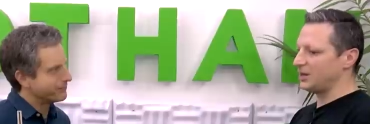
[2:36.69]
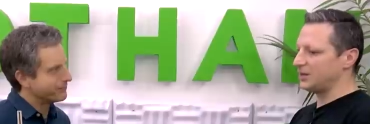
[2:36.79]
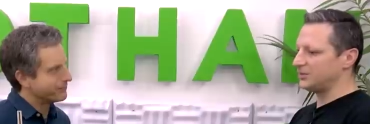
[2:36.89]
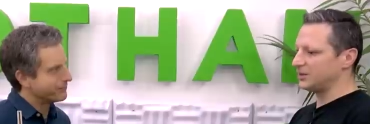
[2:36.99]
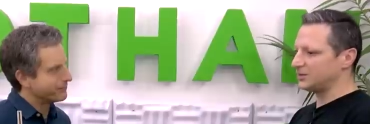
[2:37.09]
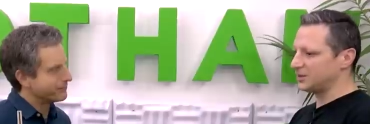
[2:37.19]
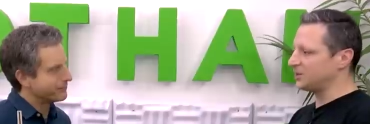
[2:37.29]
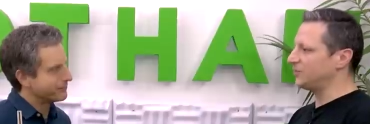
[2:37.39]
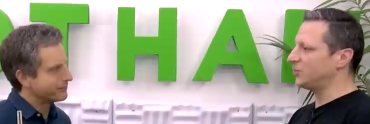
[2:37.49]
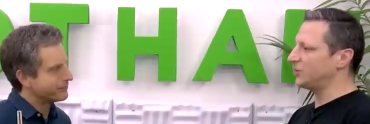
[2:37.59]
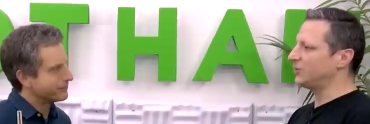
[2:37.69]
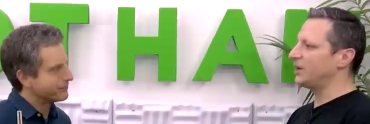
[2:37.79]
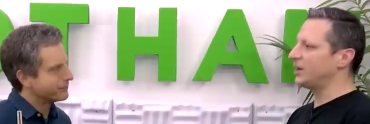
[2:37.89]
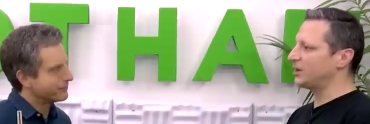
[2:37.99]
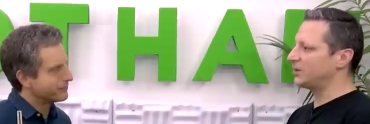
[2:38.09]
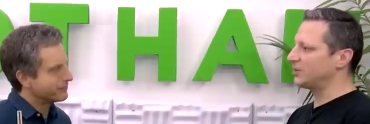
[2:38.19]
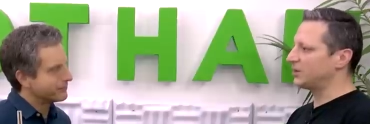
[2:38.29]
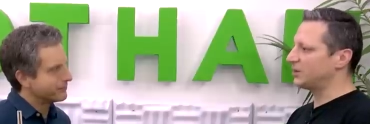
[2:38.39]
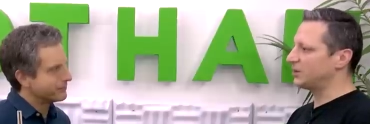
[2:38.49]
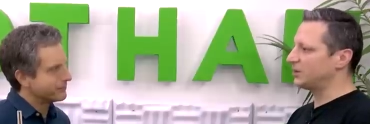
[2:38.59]
Speaker 1: that's a 64 track
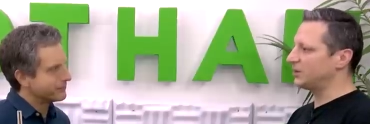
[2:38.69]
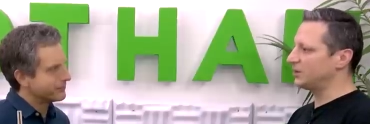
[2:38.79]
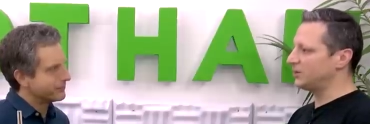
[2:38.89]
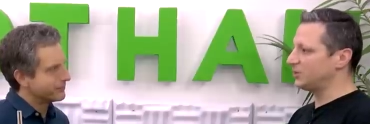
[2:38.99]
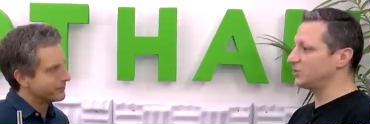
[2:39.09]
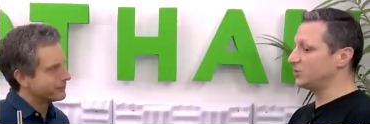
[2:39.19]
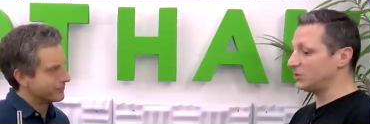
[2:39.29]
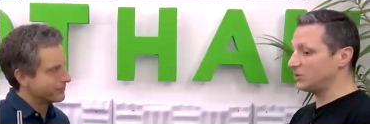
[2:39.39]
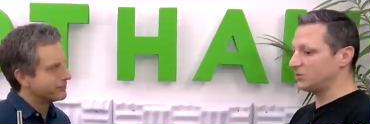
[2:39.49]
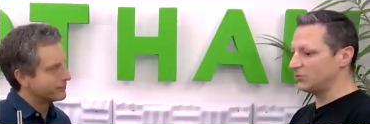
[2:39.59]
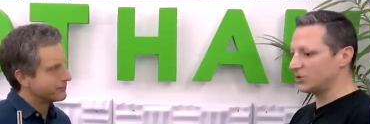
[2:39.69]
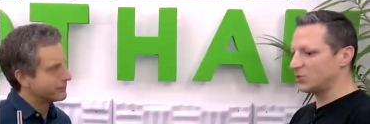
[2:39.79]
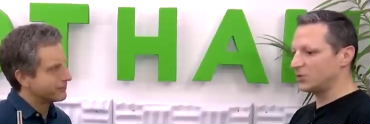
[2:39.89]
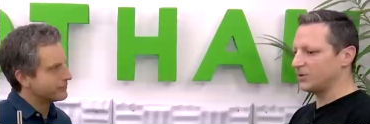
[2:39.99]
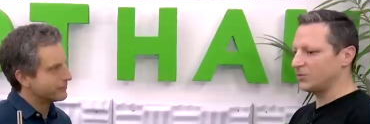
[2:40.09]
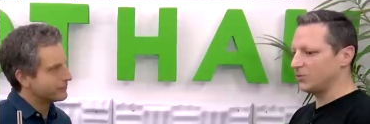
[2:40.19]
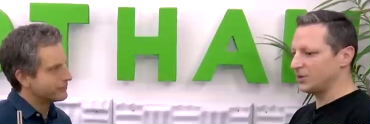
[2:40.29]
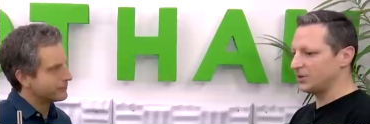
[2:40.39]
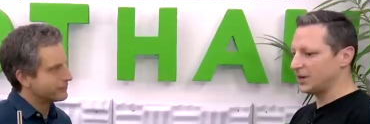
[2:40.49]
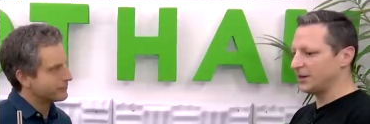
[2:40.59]
uh, digital recorder
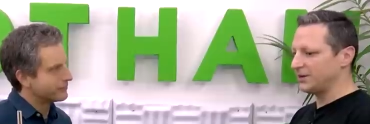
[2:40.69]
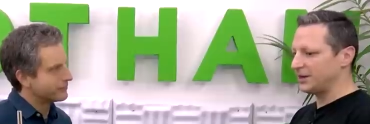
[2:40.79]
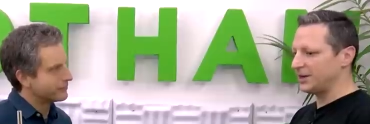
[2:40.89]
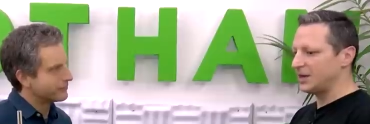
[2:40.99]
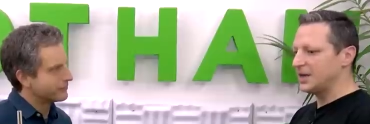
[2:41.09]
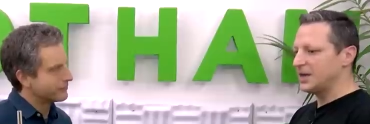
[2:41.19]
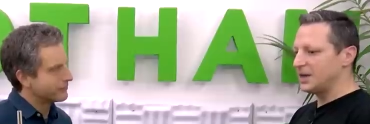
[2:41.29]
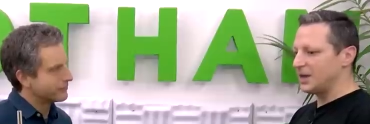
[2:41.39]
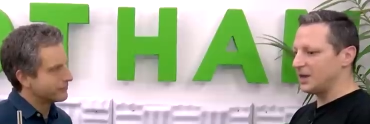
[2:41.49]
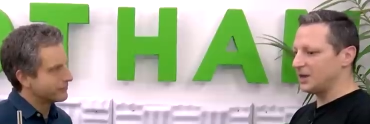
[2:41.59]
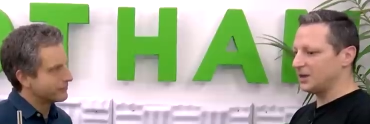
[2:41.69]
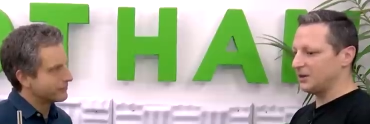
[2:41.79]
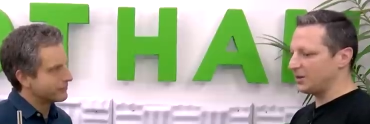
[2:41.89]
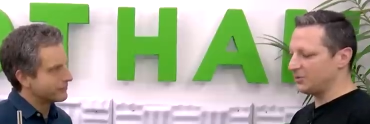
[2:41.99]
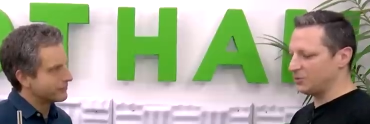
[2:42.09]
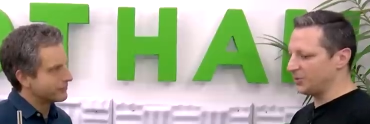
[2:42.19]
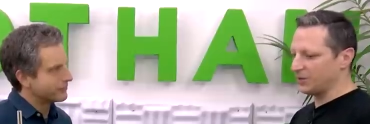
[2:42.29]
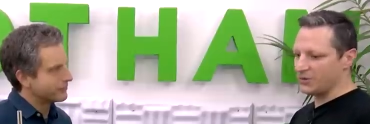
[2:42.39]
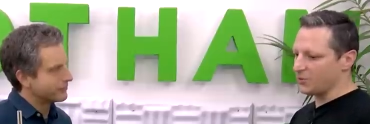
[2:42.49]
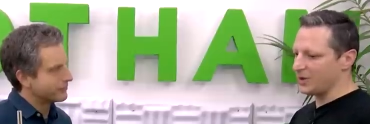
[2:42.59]
with Dante, and it will be a
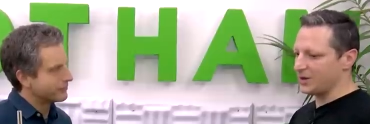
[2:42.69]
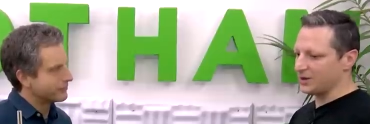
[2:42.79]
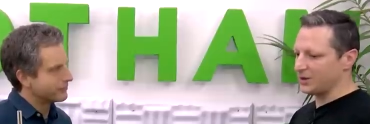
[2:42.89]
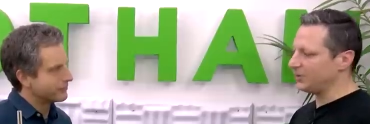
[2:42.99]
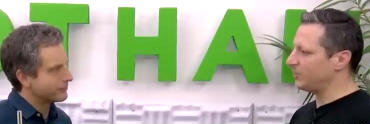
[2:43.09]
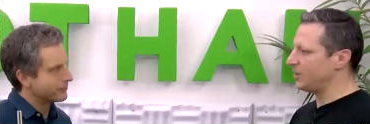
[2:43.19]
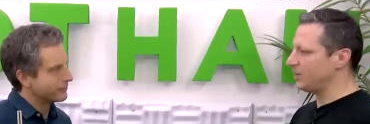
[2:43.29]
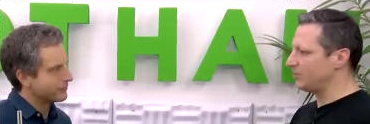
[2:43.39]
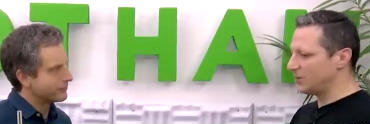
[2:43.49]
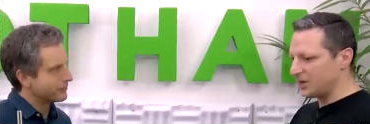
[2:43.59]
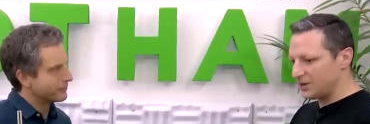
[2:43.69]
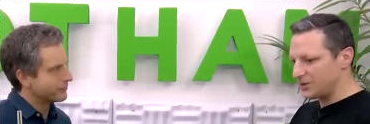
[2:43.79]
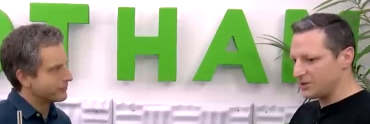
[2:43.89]
great way to integrate anything you